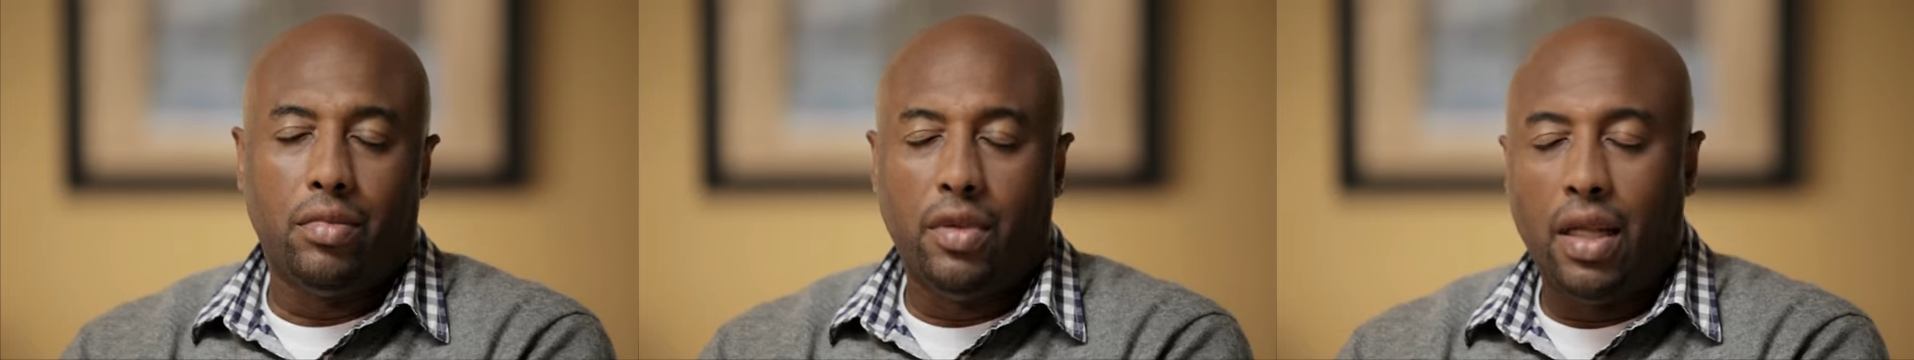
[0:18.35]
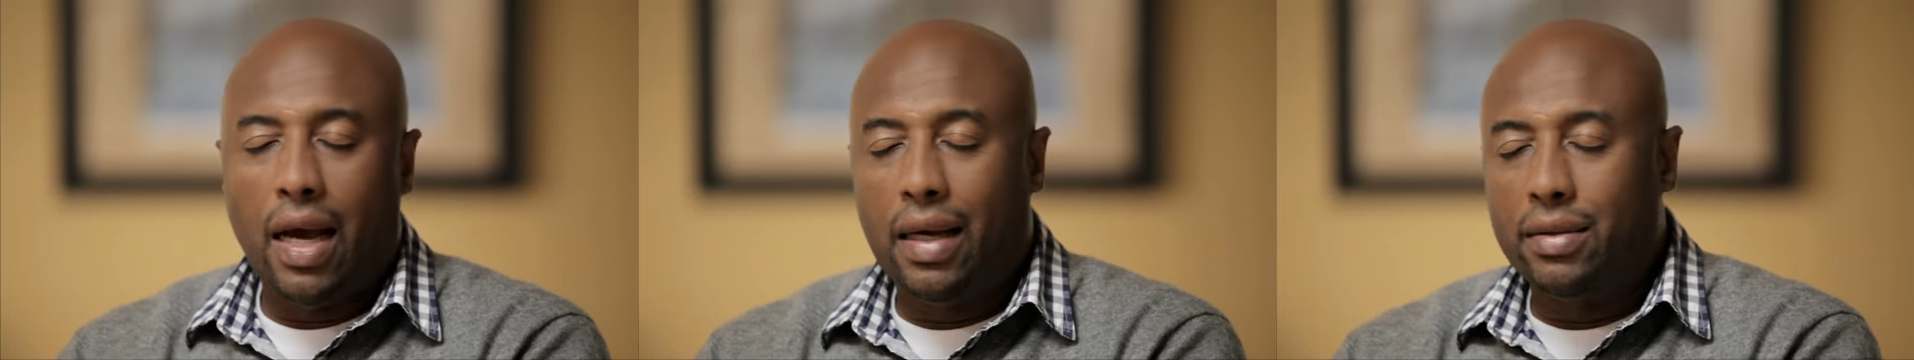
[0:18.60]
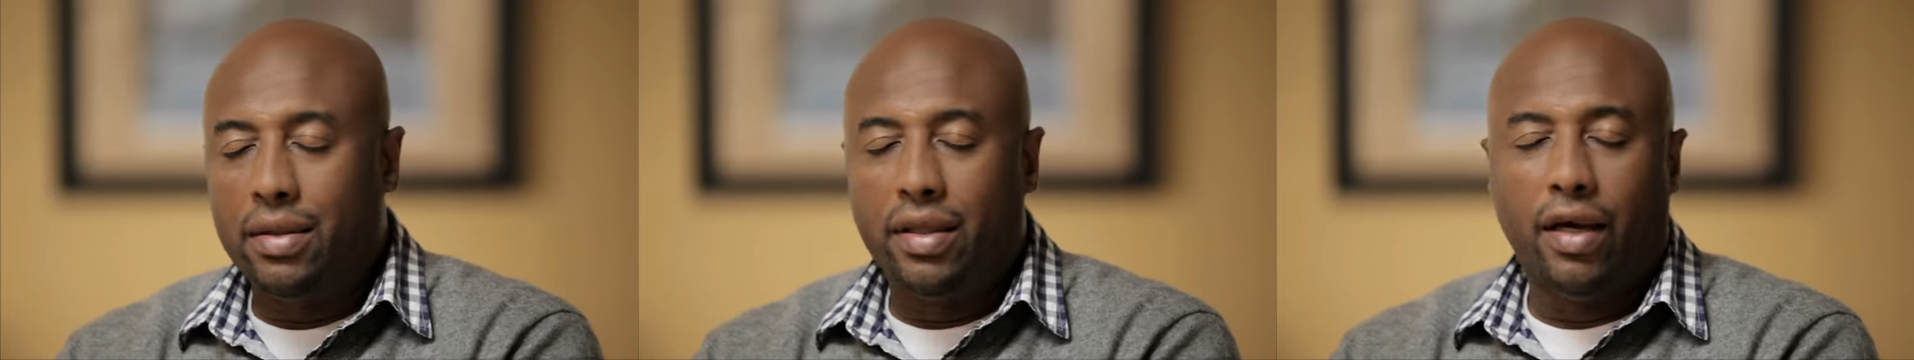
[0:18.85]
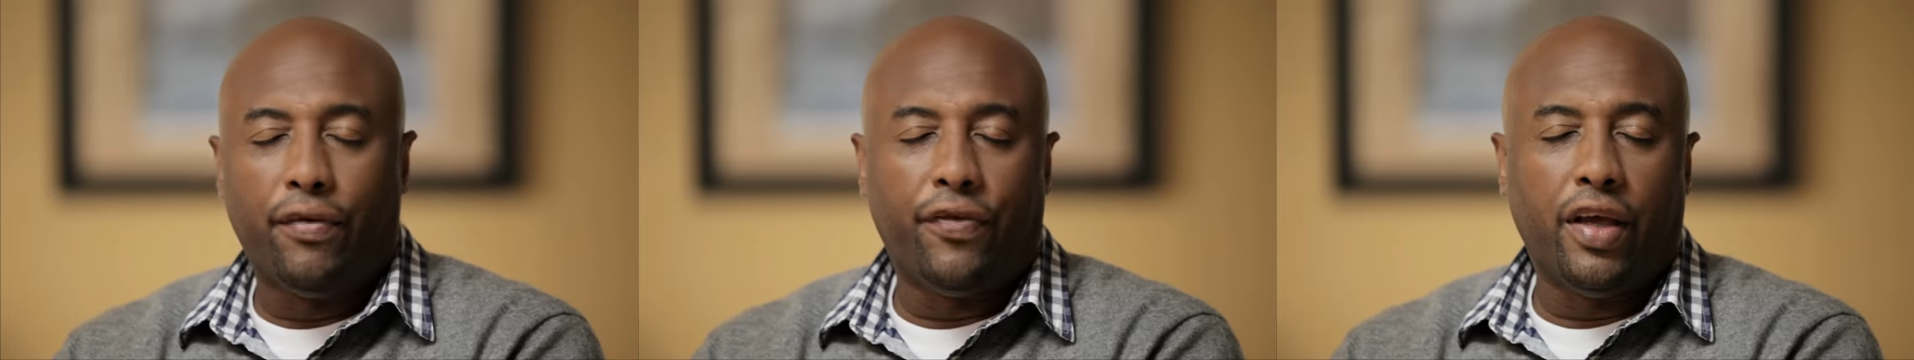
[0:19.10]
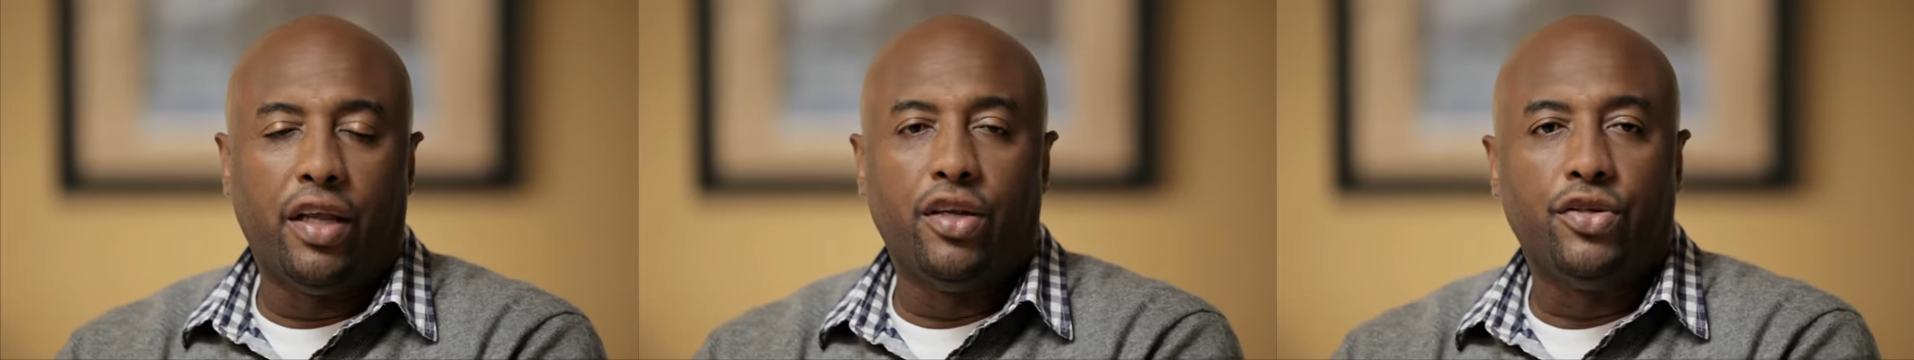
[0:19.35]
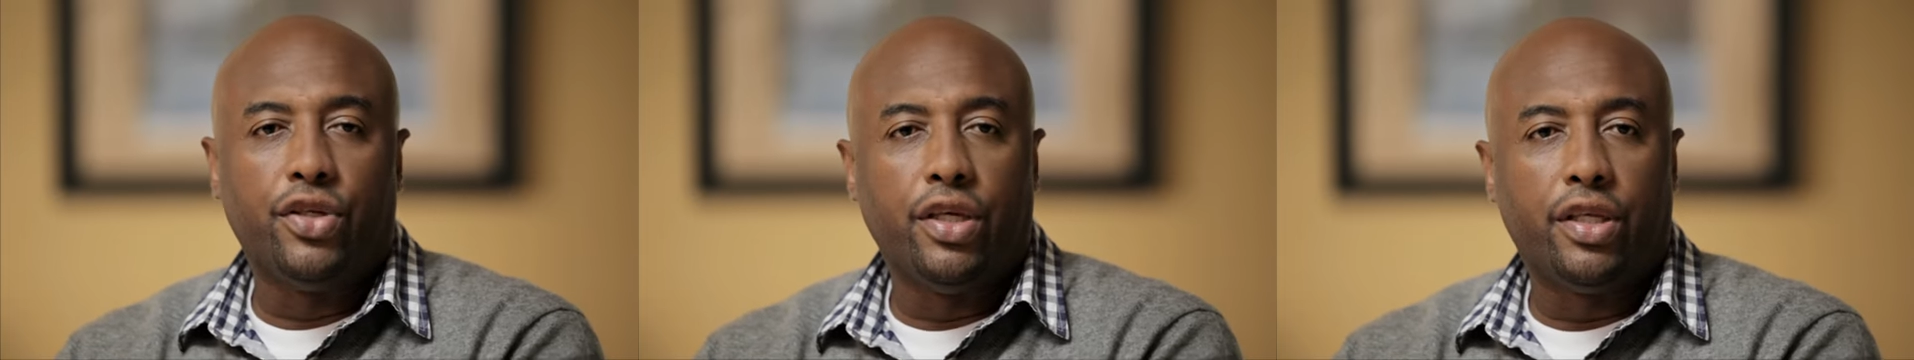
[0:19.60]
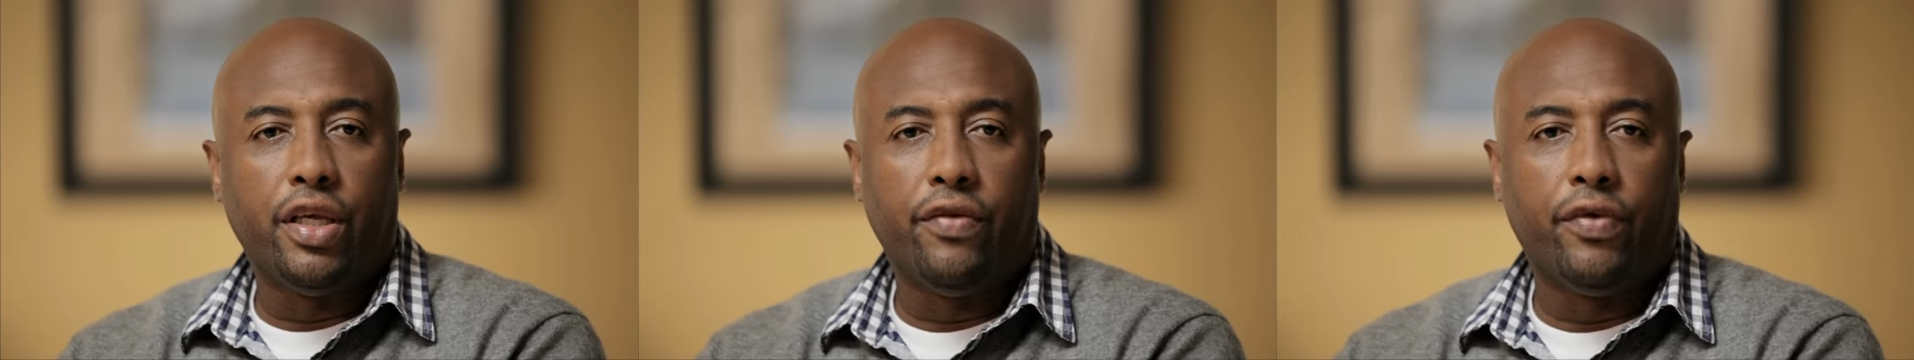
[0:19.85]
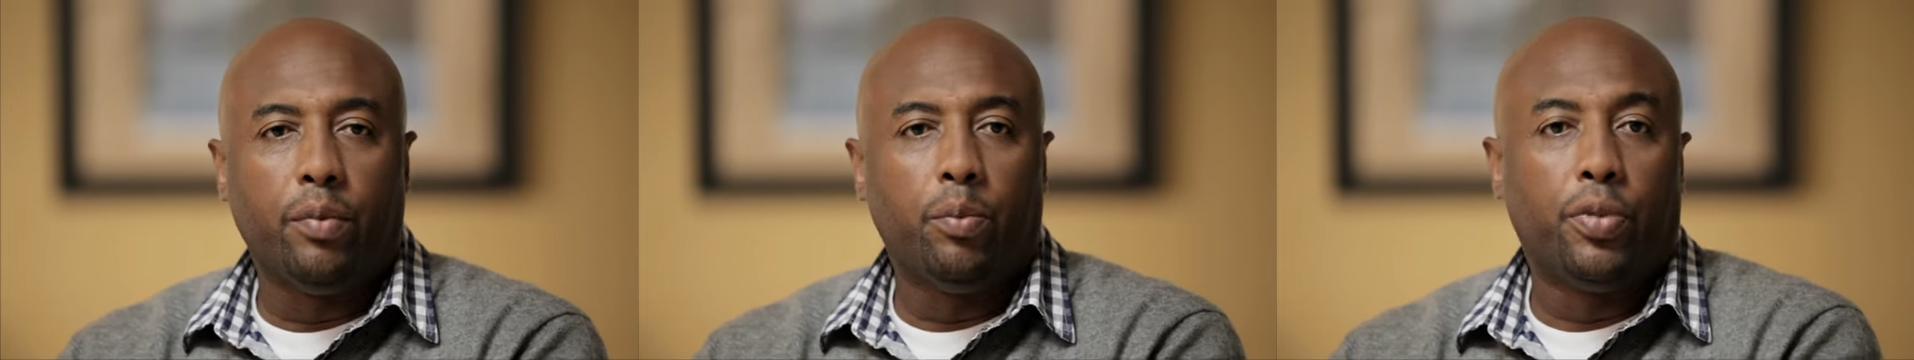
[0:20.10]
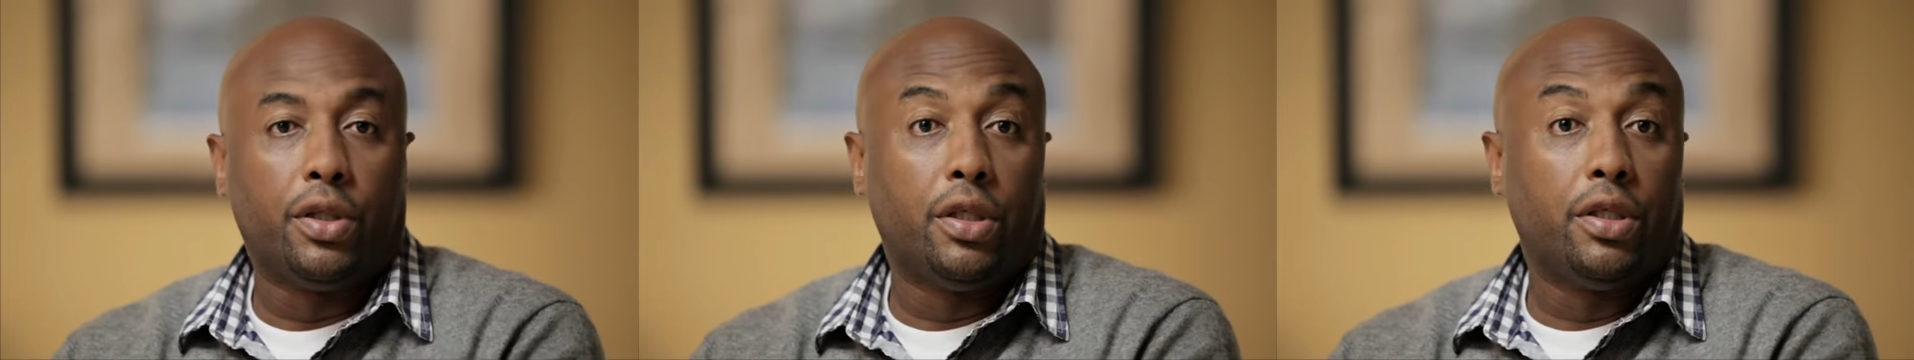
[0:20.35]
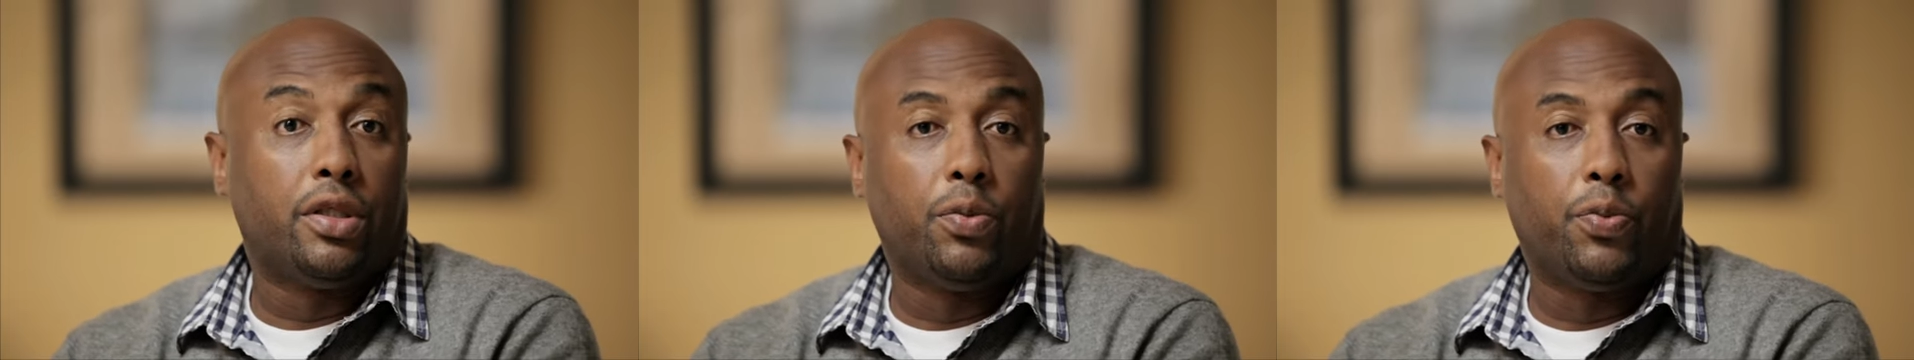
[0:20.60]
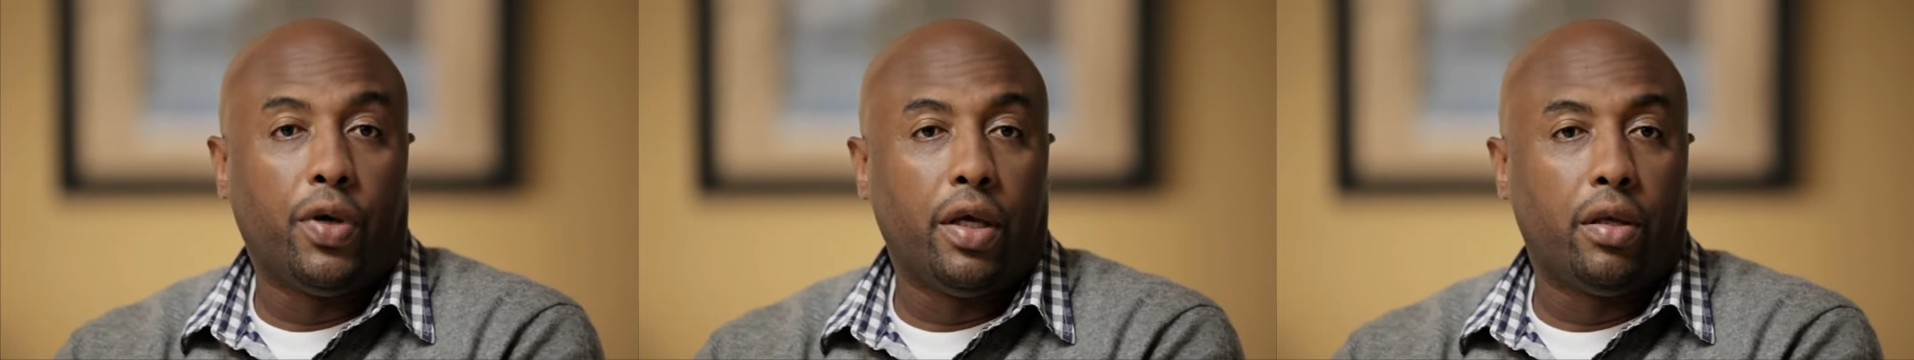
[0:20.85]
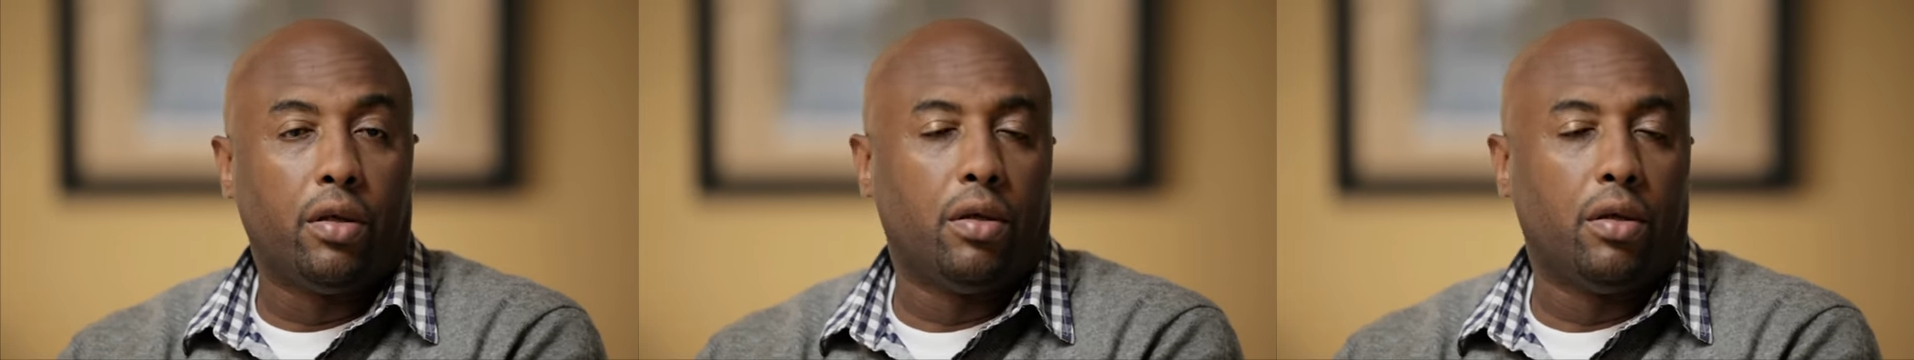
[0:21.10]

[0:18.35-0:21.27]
not enough energy to even participate